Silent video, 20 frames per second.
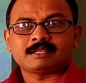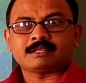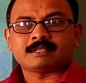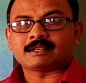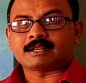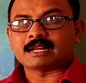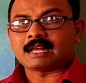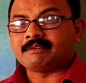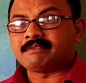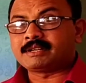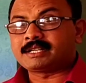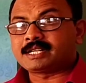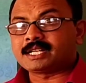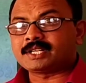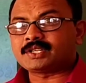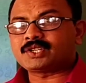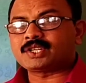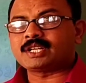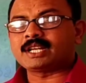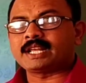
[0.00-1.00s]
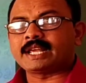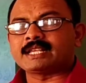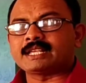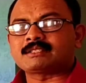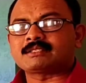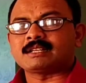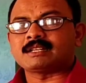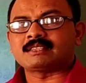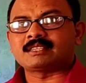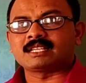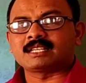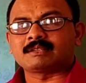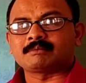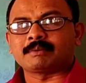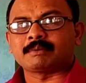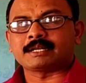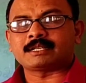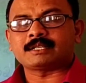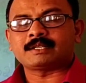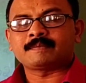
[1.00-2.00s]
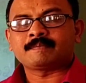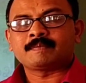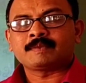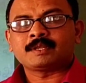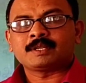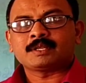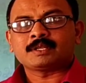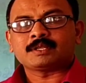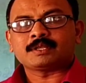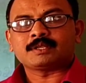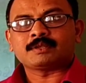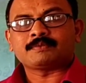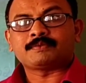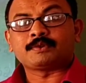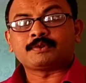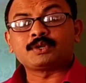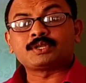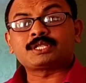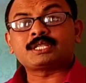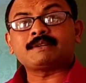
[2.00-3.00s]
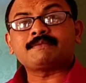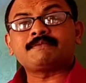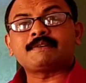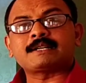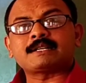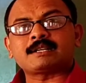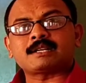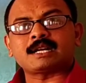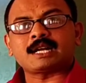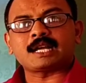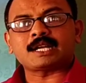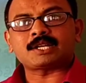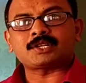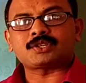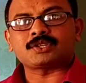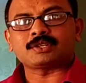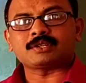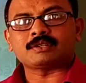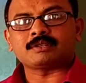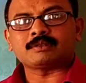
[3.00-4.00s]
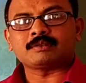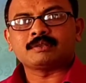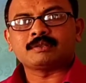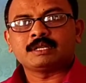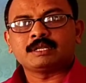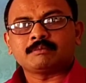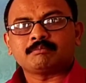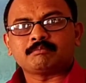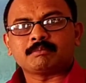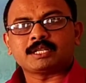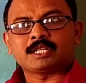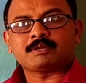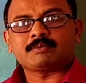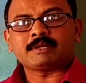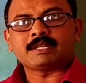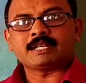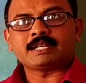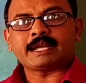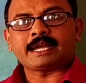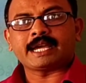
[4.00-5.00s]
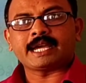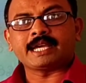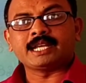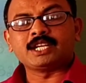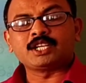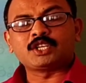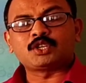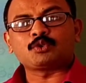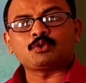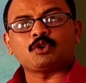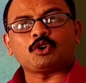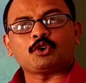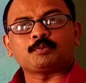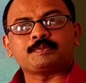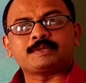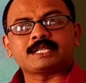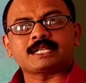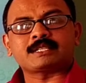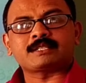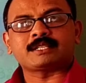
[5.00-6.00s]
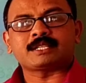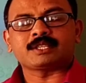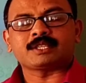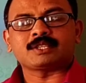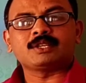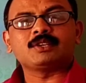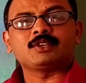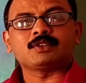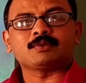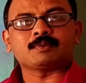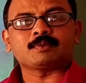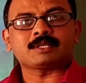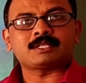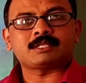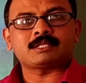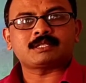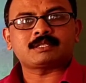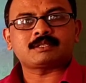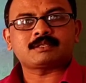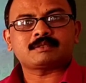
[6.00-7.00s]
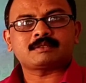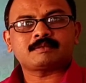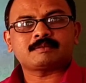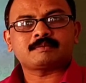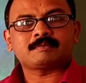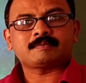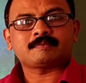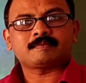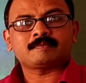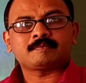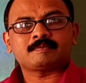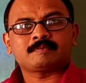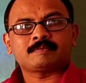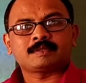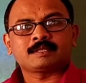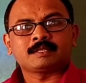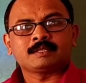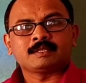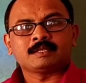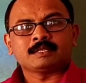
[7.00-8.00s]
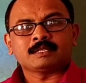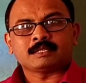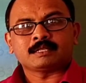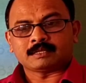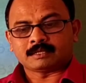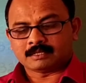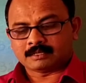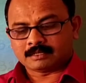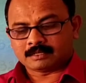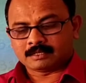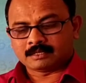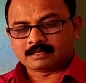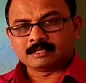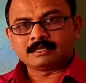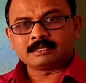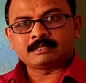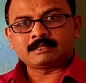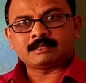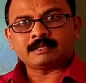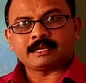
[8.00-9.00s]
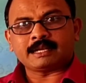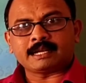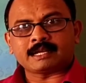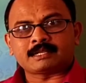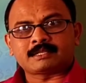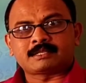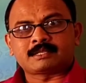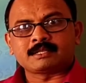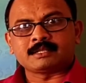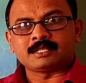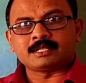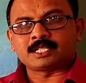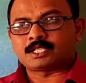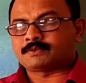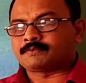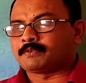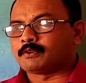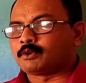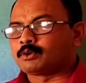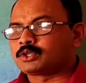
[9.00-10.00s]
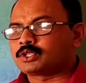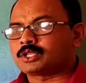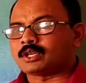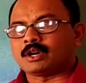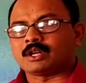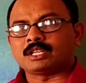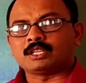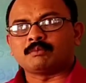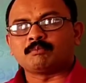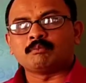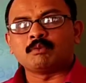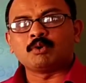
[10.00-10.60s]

Gravitation is nothing but the force of attraction between any 2 objects in the universe. The earth exerts force on the